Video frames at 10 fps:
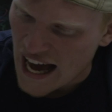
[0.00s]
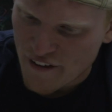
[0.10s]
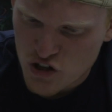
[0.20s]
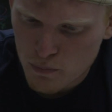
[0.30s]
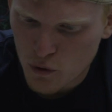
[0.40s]

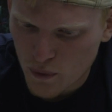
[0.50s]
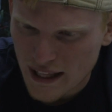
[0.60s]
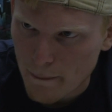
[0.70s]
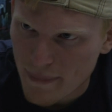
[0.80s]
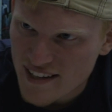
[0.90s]
I've just been
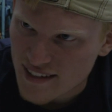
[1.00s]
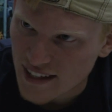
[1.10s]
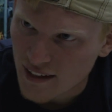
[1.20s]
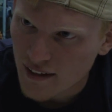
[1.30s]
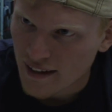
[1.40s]
really
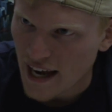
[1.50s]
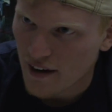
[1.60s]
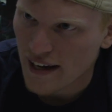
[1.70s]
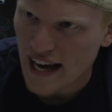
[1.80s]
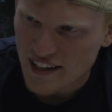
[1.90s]
busy,
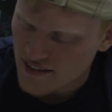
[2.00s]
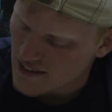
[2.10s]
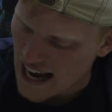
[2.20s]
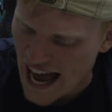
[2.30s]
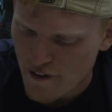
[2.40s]
Gary. I
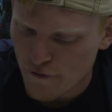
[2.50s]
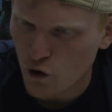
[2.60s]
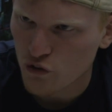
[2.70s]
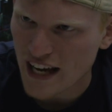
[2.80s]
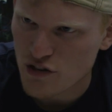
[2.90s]
have a
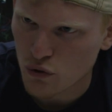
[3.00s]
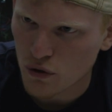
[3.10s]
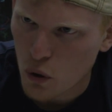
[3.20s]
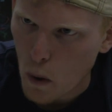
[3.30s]
full schedule.